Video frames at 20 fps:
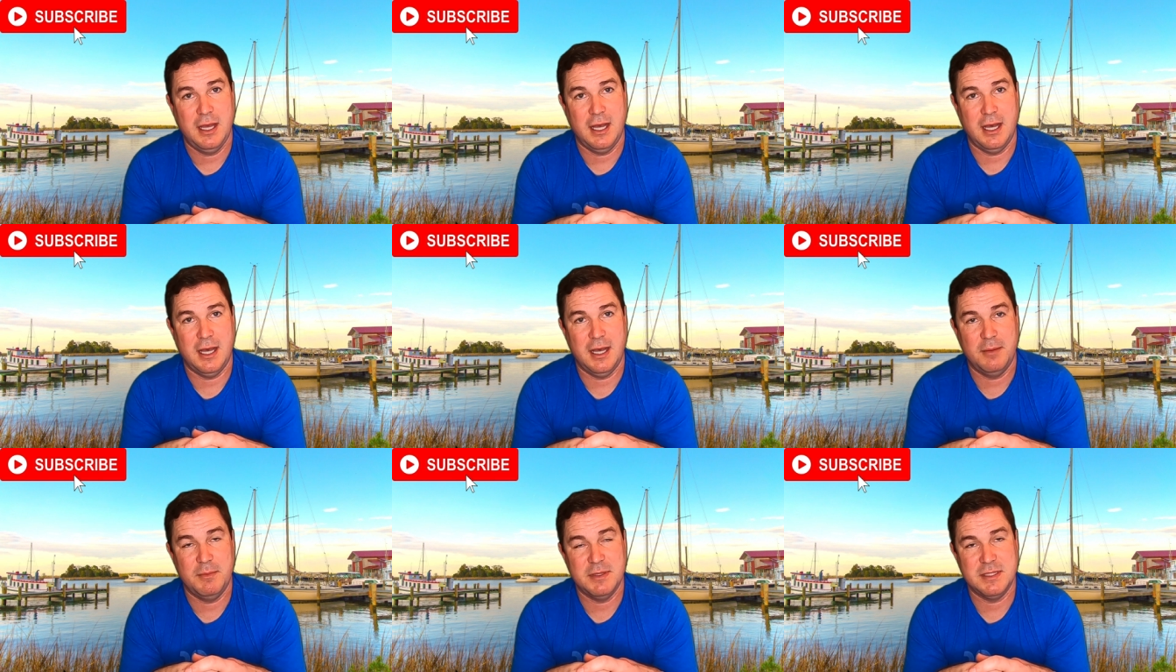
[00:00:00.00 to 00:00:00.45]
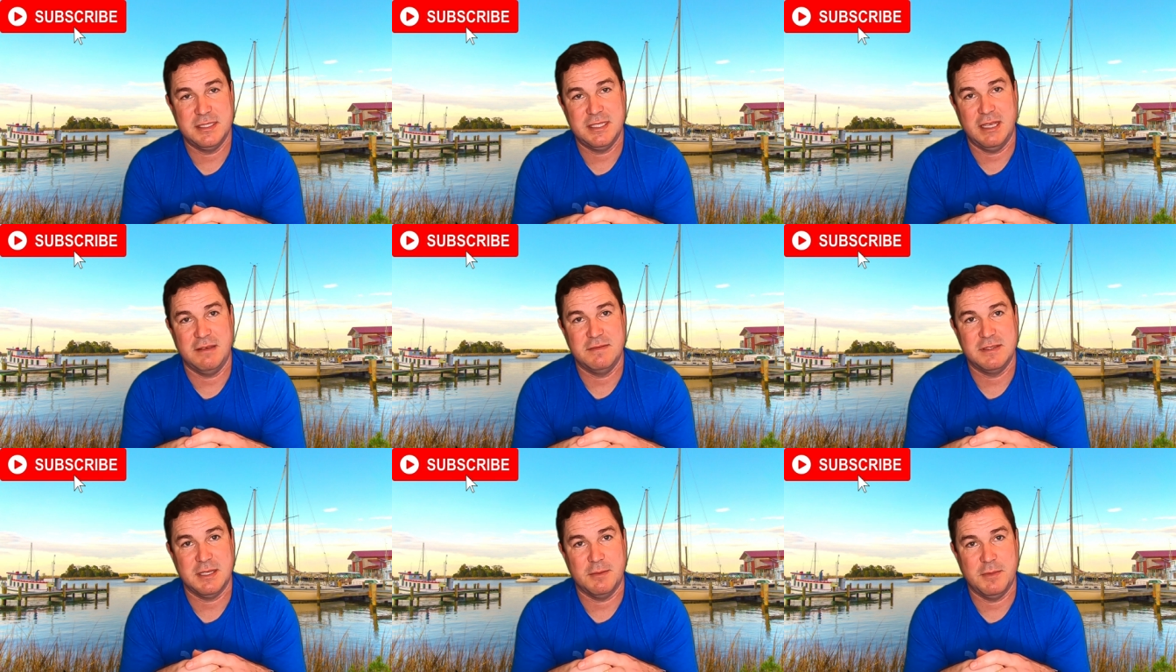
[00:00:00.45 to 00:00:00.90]
and
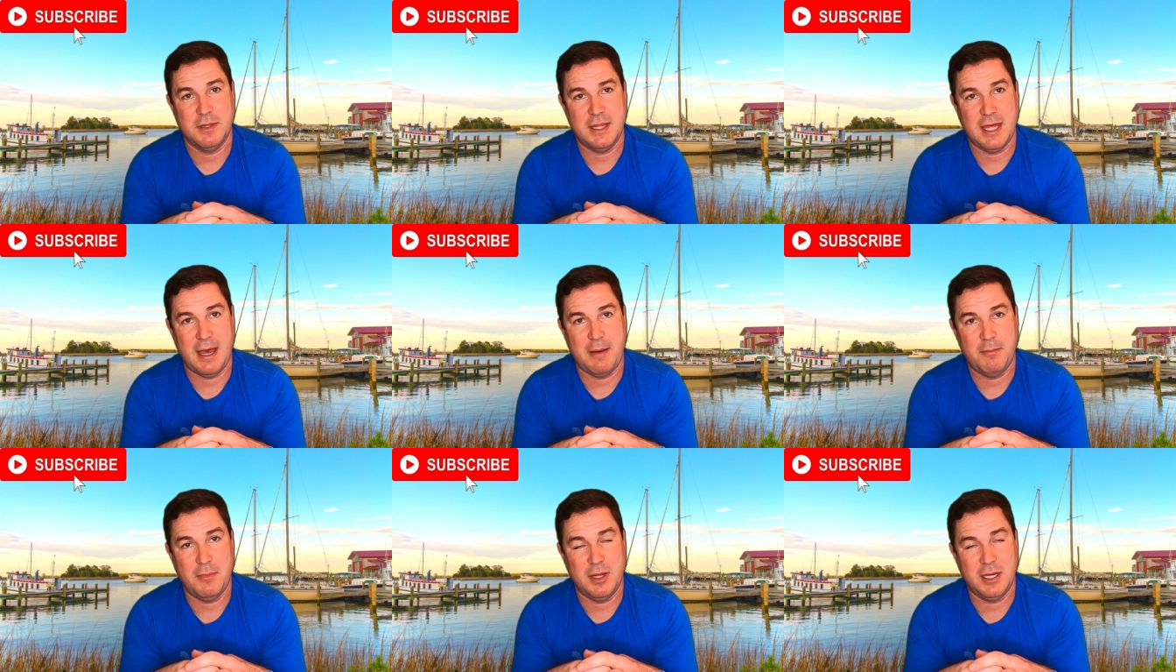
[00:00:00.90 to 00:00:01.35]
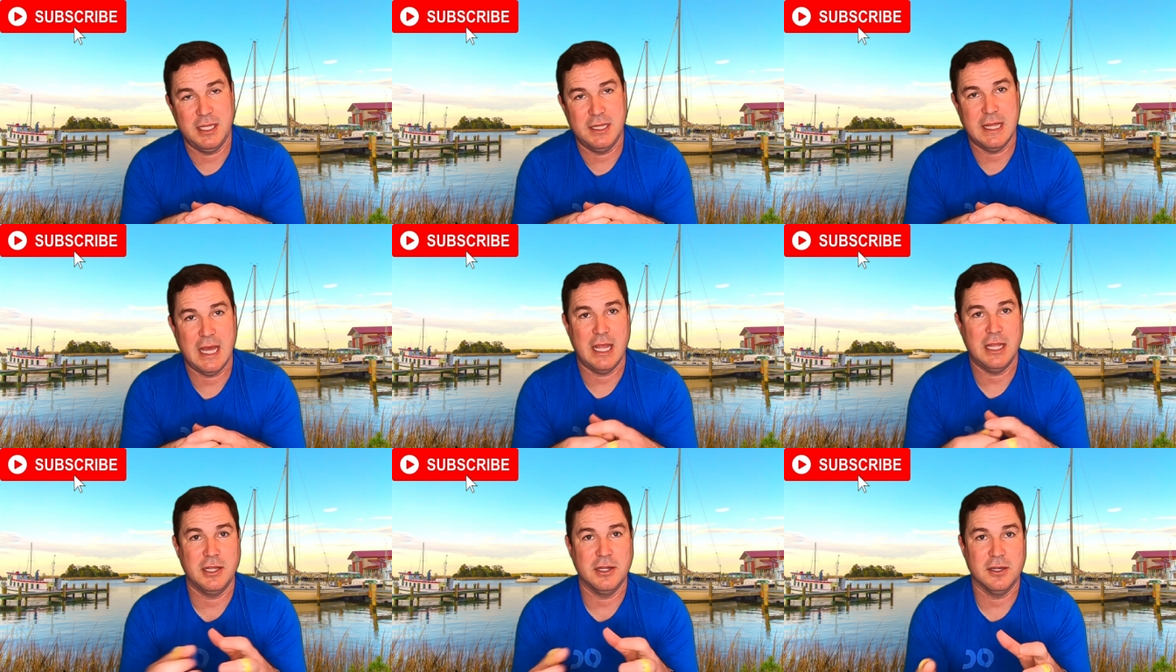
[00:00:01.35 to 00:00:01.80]
save some of that money
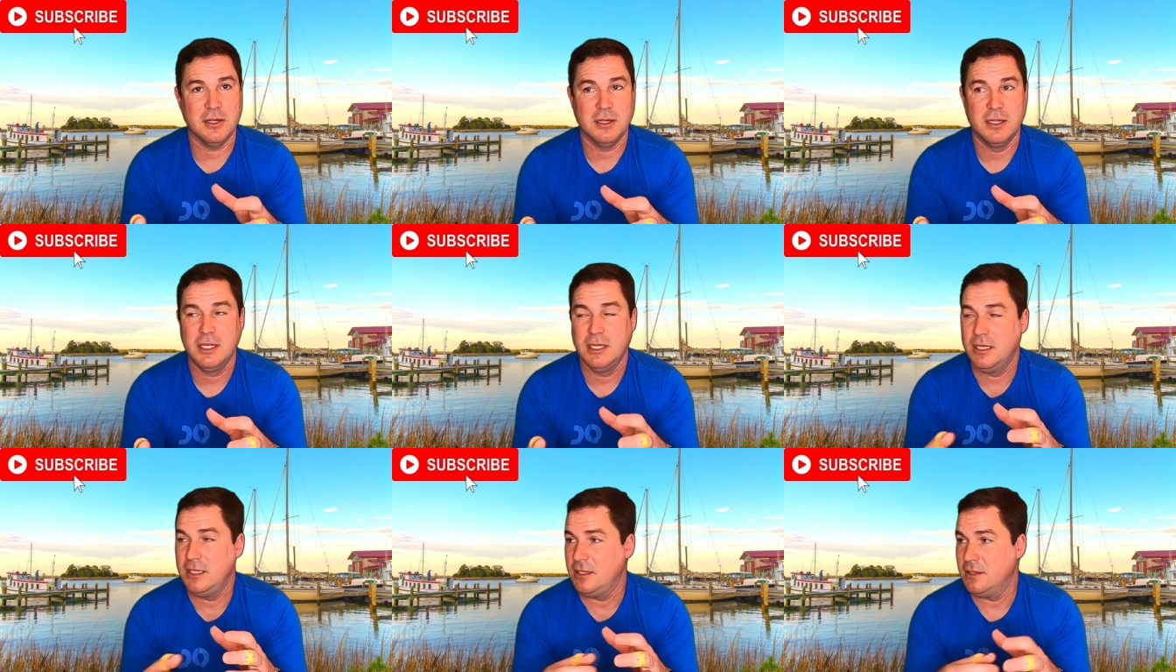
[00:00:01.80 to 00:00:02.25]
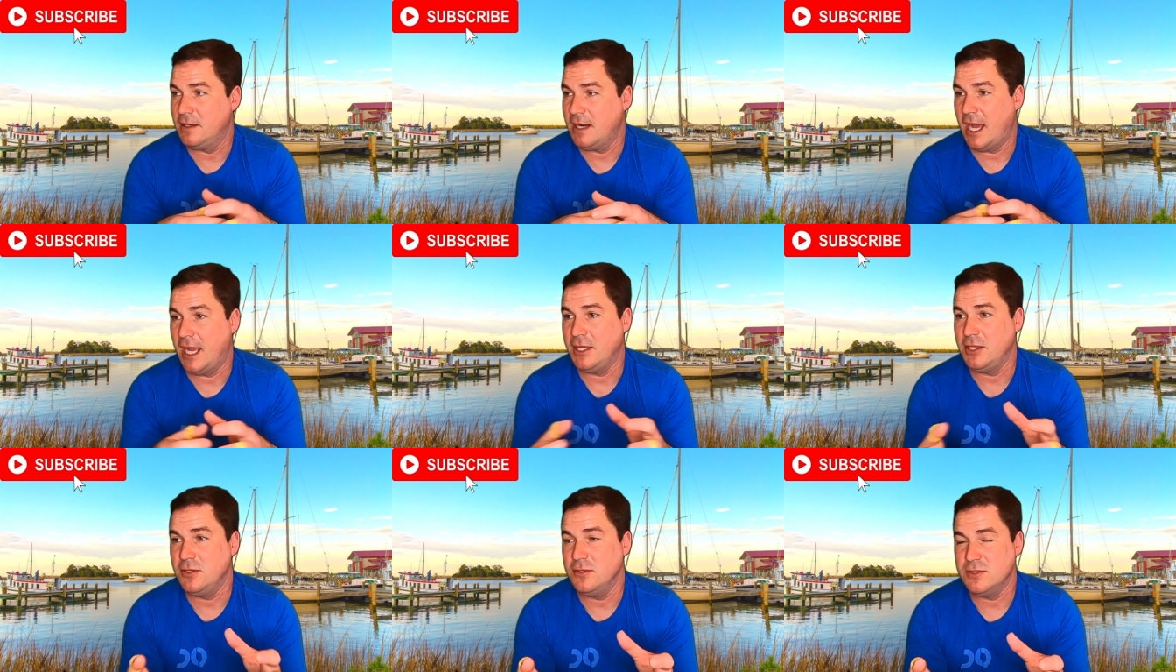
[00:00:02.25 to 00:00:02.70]
that you're
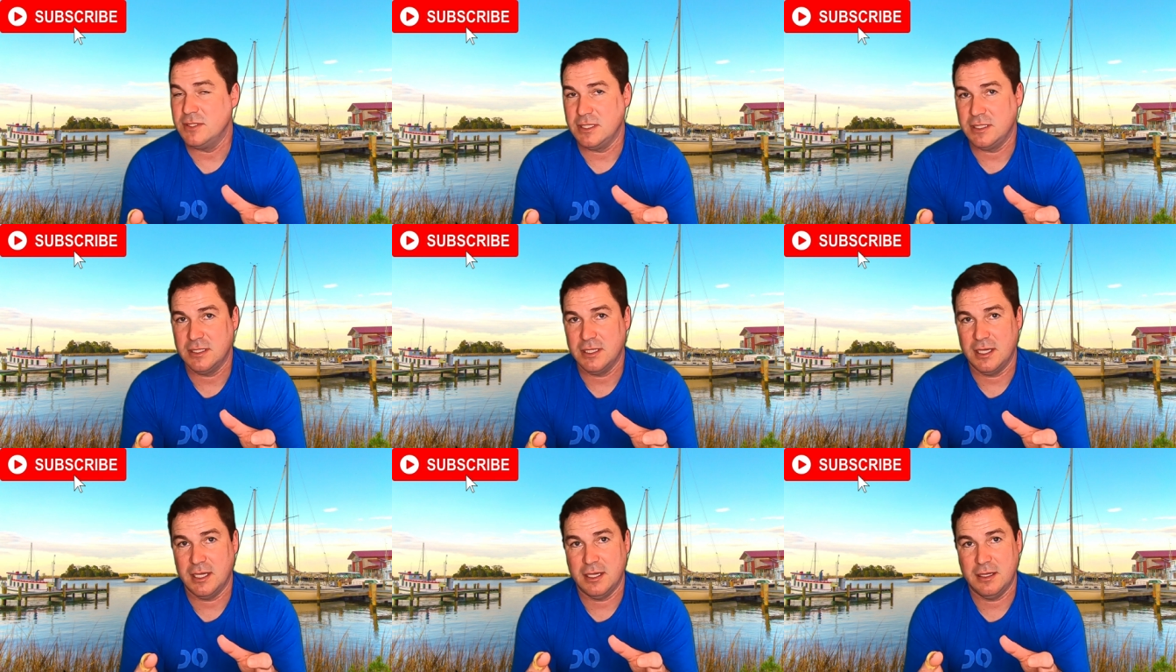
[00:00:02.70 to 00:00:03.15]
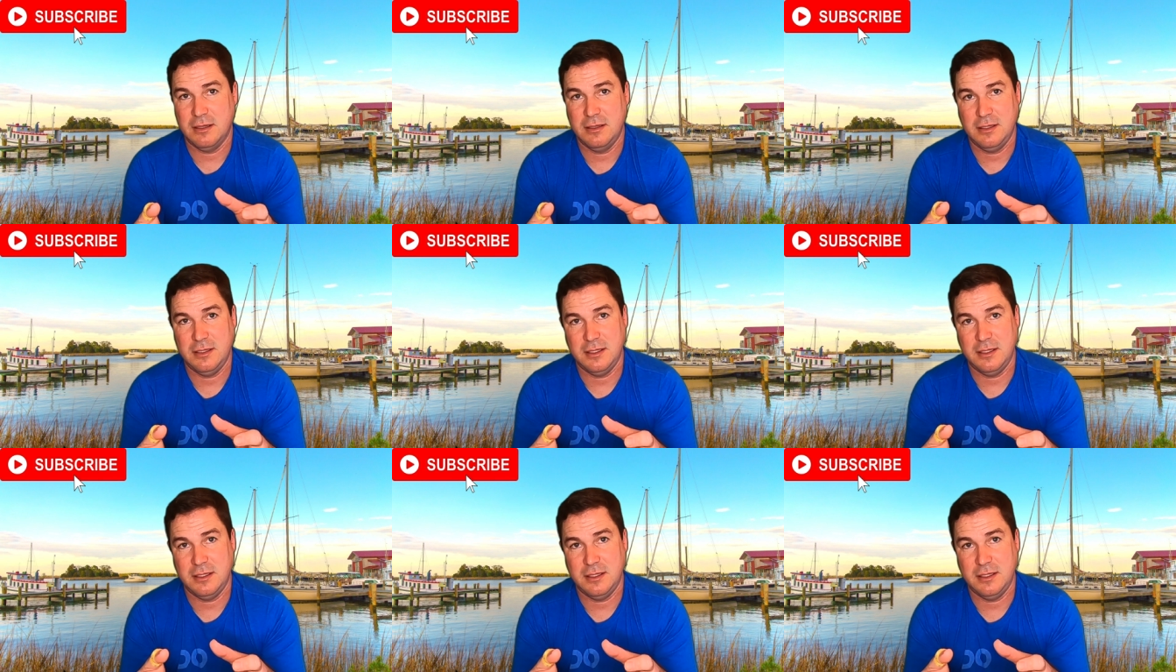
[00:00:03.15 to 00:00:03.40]
not using to,